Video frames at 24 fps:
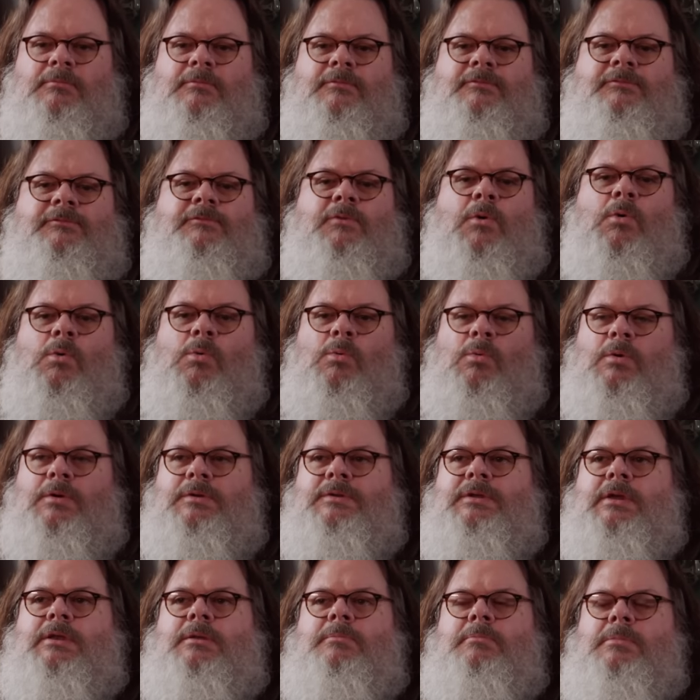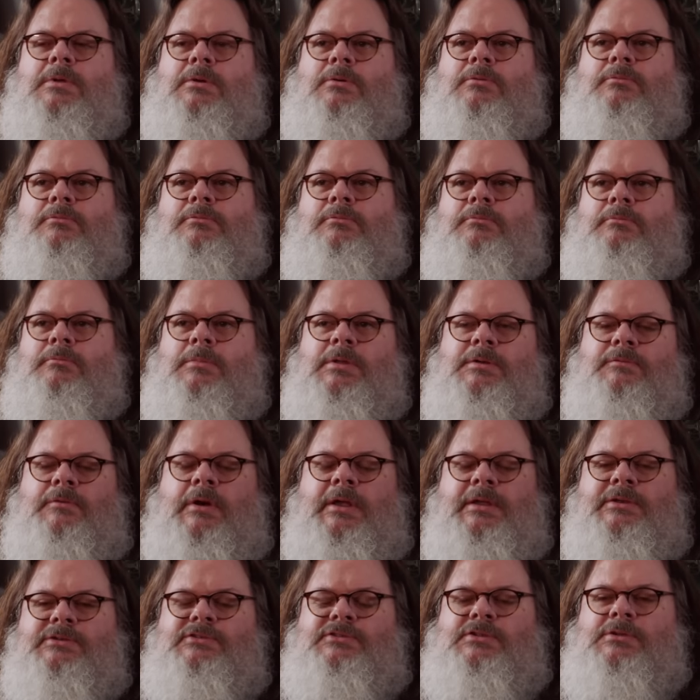forward kind of middle
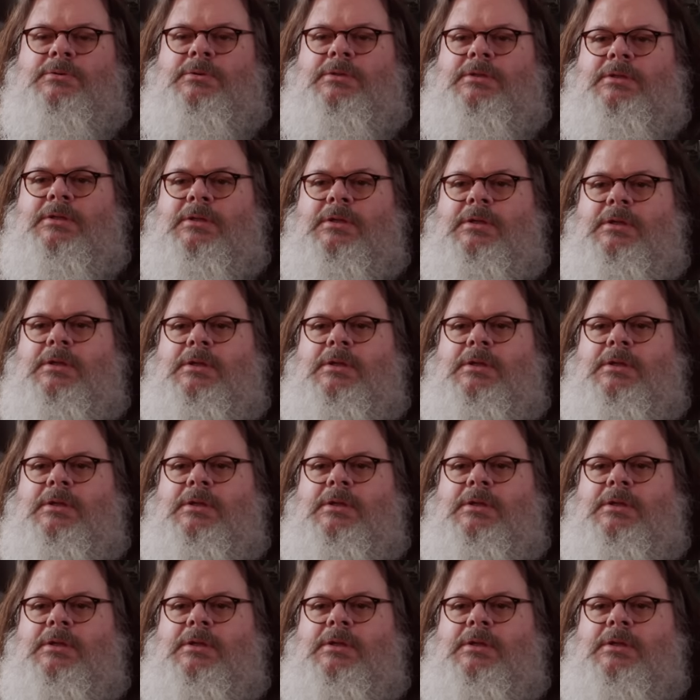mid-range to it.